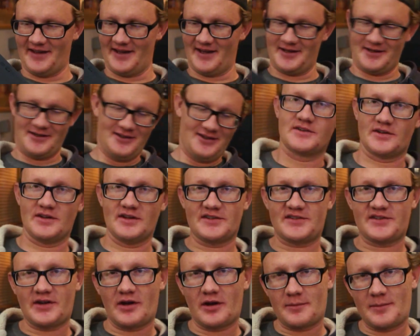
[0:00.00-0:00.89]
that. So
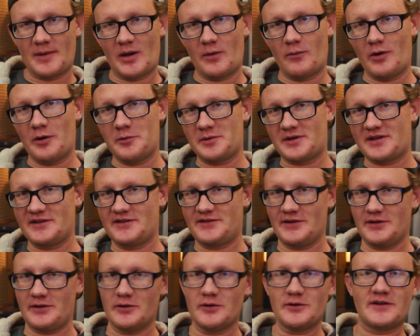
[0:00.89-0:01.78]
let's talk about what we can
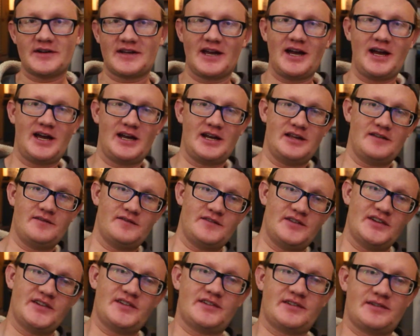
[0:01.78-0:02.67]
do to kind of
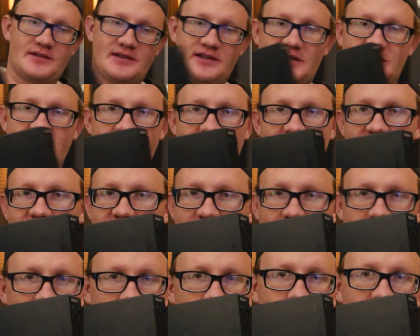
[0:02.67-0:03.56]
just give
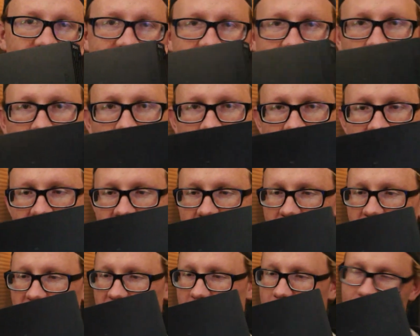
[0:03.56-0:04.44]
this a little bit of more of
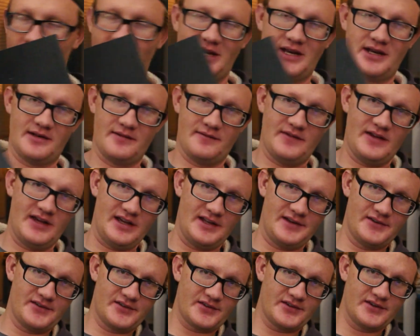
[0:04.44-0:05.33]
a competitive
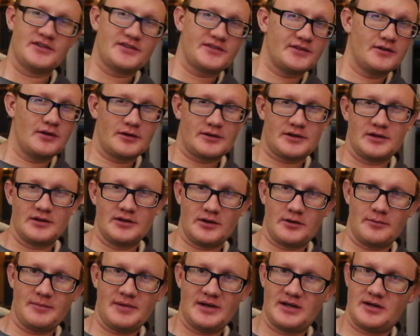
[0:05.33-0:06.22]
edge, just look a
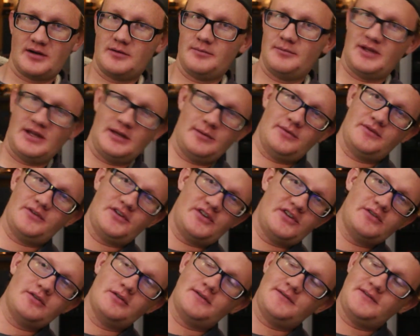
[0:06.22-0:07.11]
little better and be able to
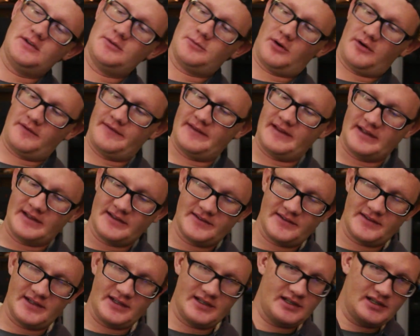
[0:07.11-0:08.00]
do a few more
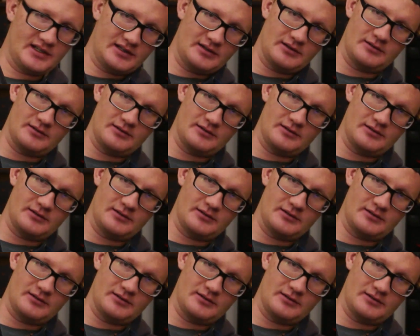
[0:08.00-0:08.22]
things than it